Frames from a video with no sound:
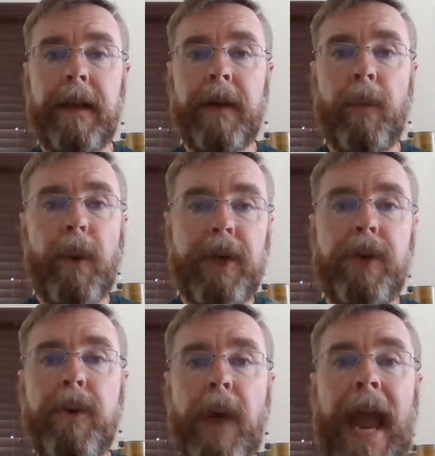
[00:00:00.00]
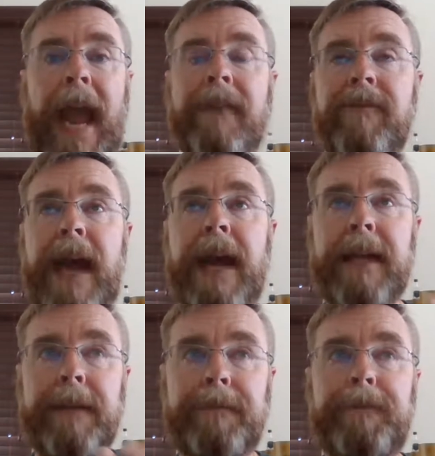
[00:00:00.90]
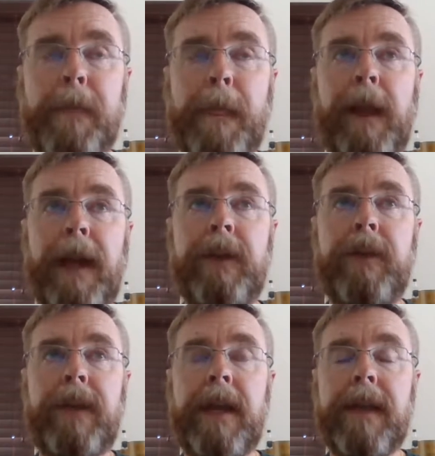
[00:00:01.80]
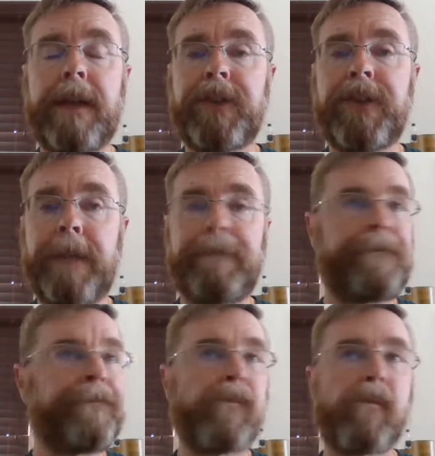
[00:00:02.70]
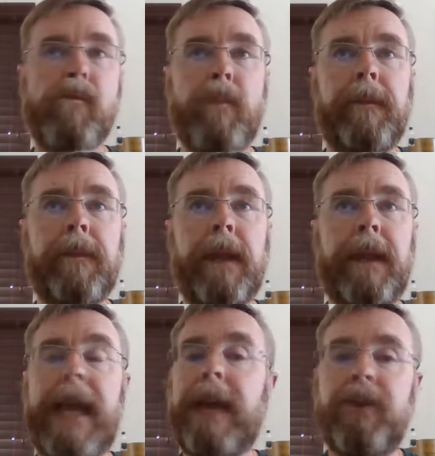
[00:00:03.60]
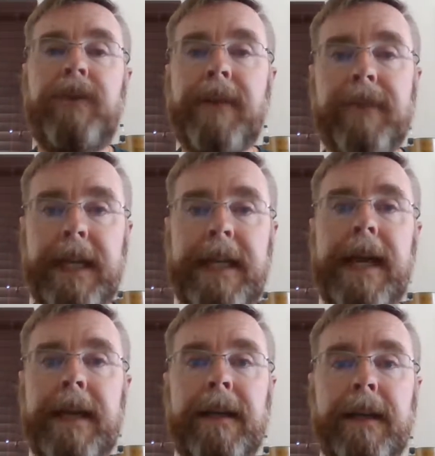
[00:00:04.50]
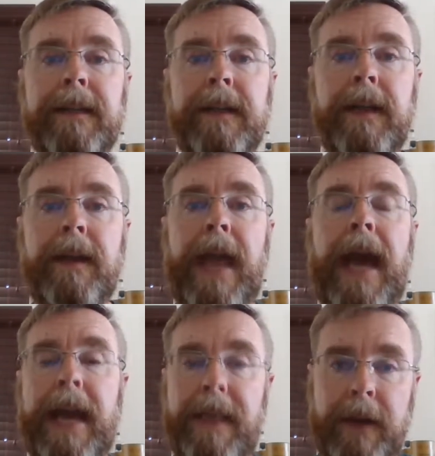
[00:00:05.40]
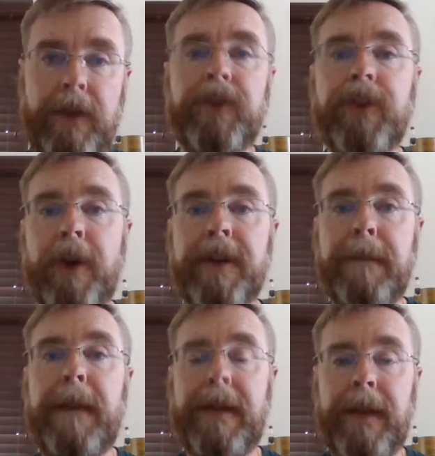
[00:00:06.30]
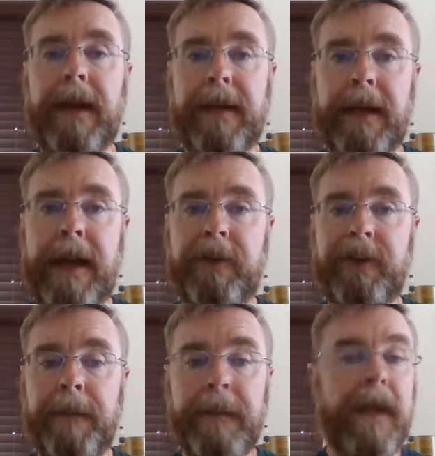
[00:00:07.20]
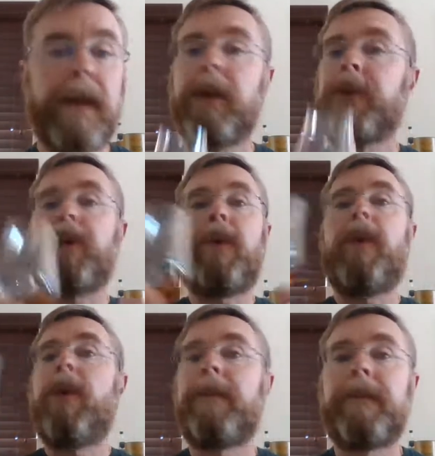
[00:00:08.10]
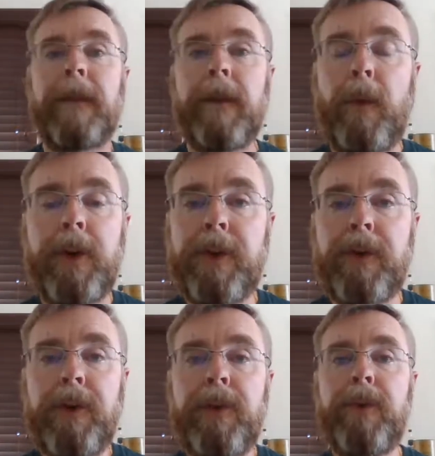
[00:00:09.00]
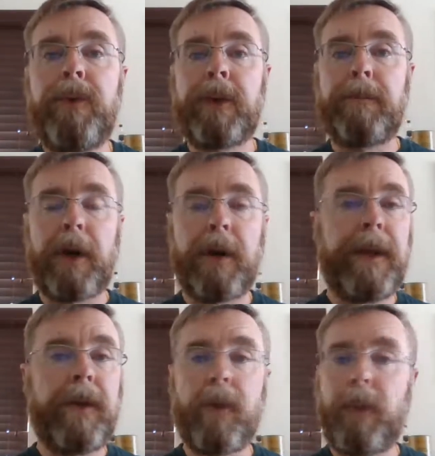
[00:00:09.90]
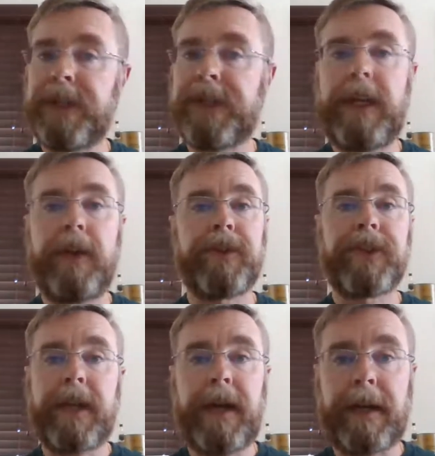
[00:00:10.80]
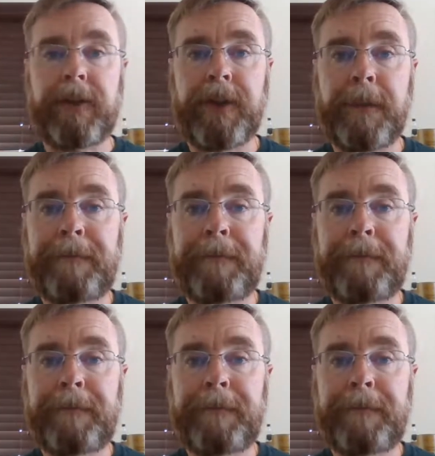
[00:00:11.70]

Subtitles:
When you have that and you take that sip, yeah, you definitely get that. And then you start to make that connection. So when you're new to bourbon or whiskey or scotch,